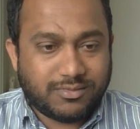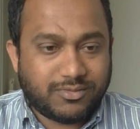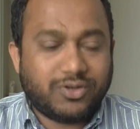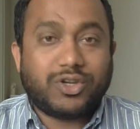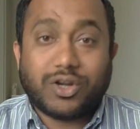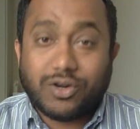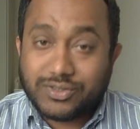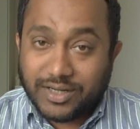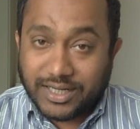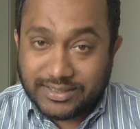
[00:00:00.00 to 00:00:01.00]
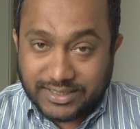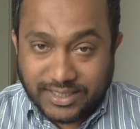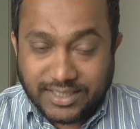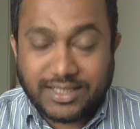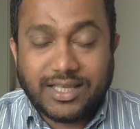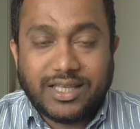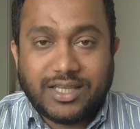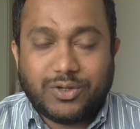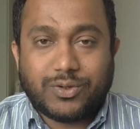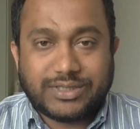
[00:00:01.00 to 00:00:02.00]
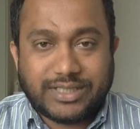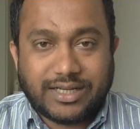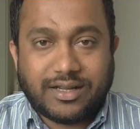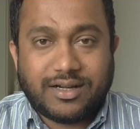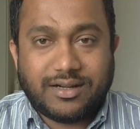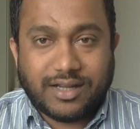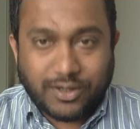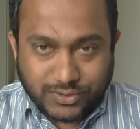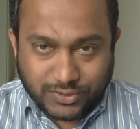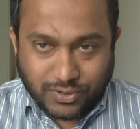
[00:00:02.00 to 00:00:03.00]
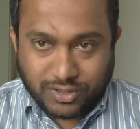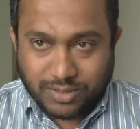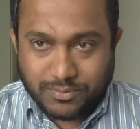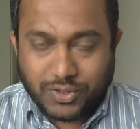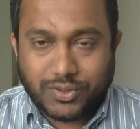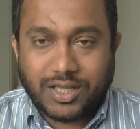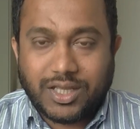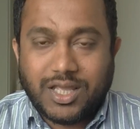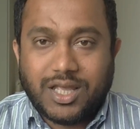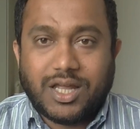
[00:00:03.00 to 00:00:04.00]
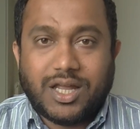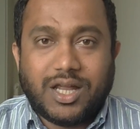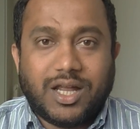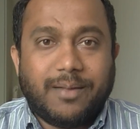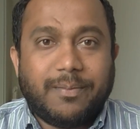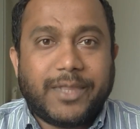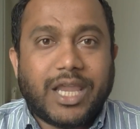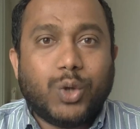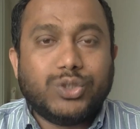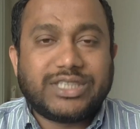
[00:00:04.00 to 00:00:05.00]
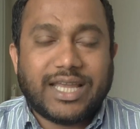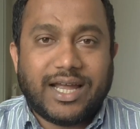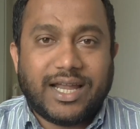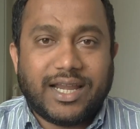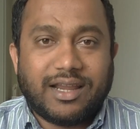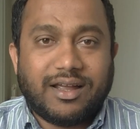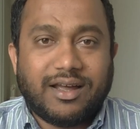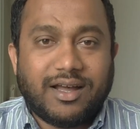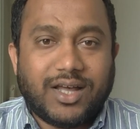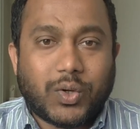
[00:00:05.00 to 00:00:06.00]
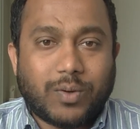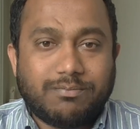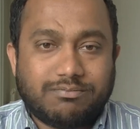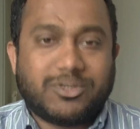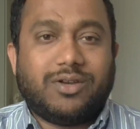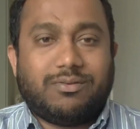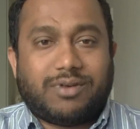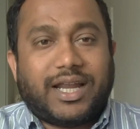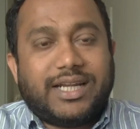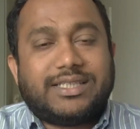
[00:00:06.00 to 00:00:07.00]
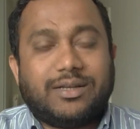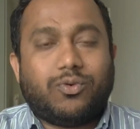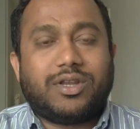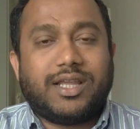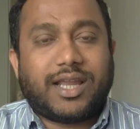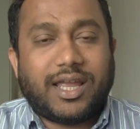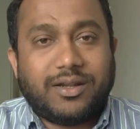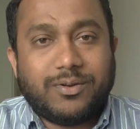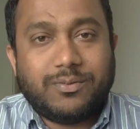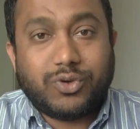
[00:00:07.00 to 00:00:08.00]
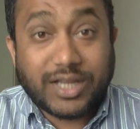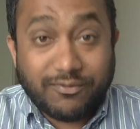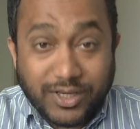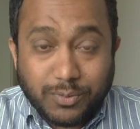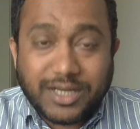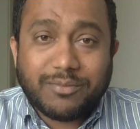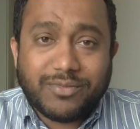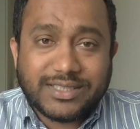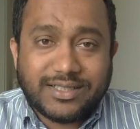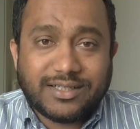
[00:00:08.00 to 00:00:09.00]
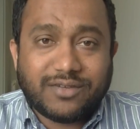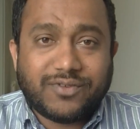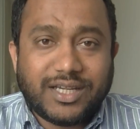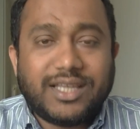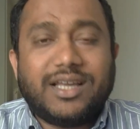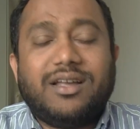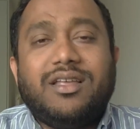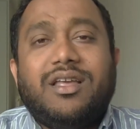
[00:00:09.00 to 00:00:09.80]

You can also renunciate your OCI card. I also talked about the OCI, rights and what they can do. You can, when you become resident of India,